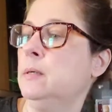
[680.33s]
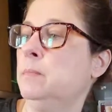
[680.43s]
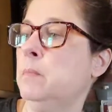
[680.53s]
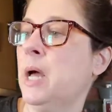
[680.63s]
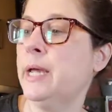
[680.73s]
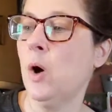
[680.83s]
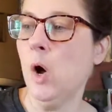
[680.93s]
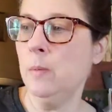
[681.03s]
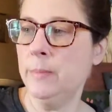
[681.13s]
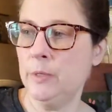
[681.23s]
my
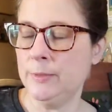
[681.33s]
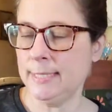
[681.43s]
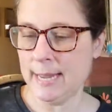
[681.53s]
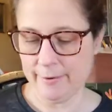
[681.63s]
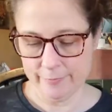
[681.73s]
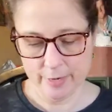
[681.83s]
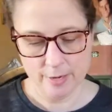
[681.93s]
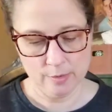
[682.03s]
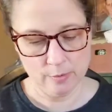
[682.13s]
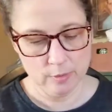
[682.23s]
almost
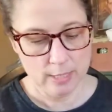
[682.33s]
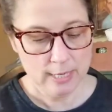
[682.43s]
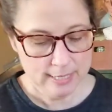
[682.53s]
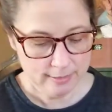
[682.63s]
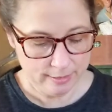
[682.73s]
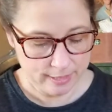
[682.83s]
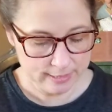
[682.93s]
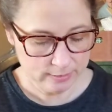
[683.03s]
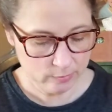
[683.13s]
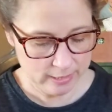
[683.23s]
FO.
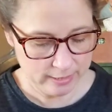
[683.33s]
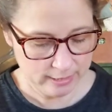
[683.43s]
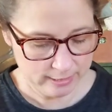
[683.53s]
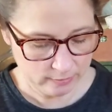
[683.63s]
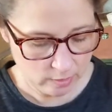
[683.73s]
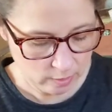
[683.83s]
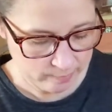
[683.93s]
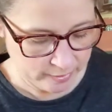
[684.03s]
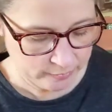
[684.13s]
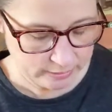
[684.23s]
This one is
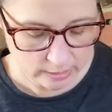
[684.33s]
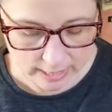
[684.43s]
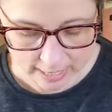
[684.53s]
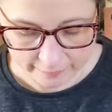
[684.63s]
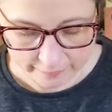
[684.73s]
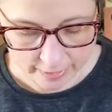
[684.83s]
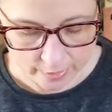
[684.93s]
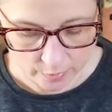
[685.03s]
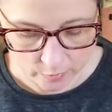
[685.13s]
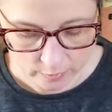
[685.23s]
almost an
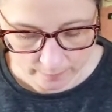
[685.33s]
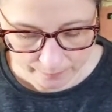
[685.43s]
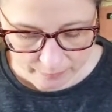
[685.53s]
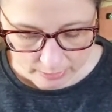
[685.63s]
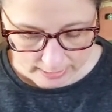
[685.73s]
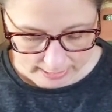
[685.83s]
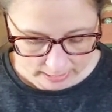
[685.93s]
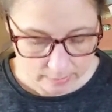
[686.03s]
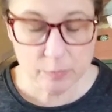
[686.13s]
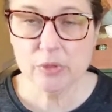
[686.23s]
FO.
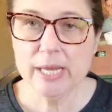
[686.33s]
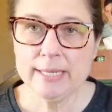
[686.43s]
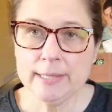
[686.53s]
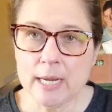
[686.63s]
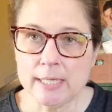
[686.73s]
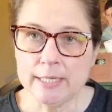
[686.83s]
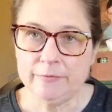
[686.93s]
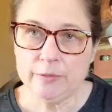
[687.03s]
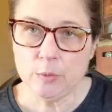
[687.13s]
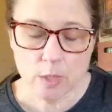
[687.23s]
Hannah Blalock,
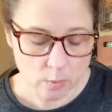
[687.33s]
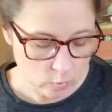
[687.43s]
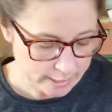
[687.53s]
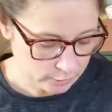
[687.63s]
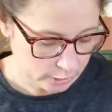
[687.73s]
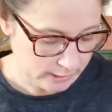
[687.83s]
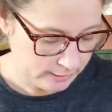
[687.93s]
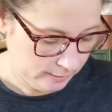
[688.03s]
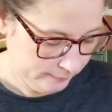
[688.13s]
if you are watching,